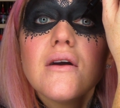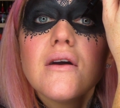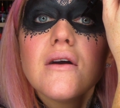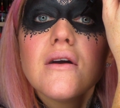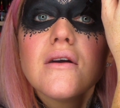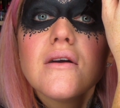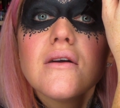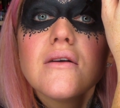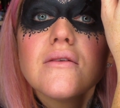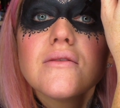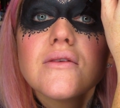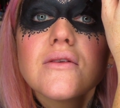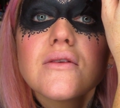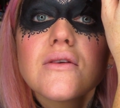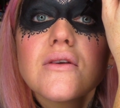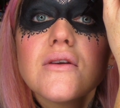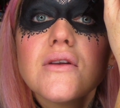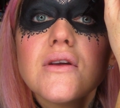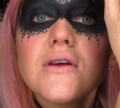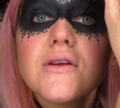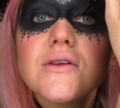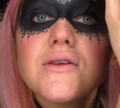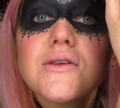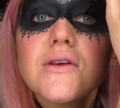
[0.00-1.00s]
I'm just
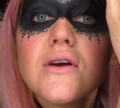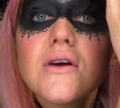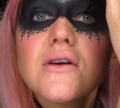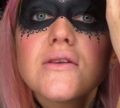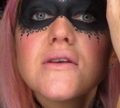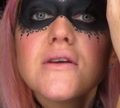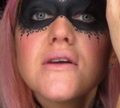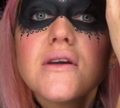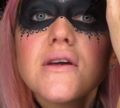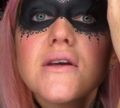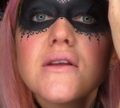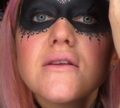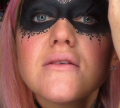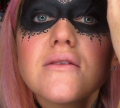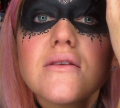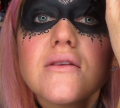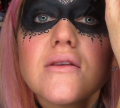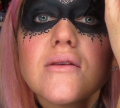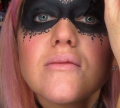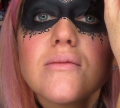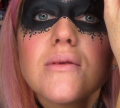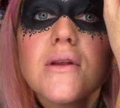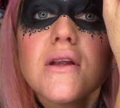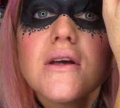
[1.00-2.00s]
going to dot it
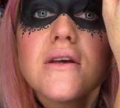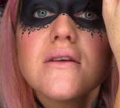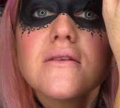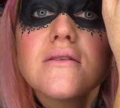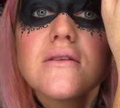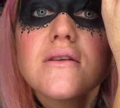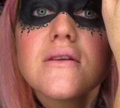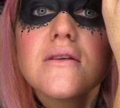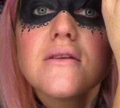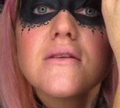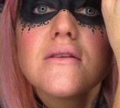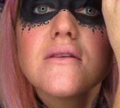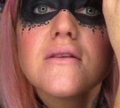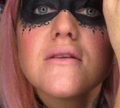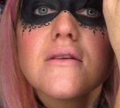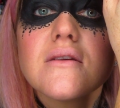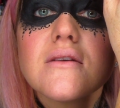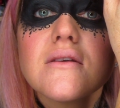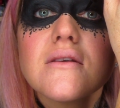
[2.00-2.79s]
into the places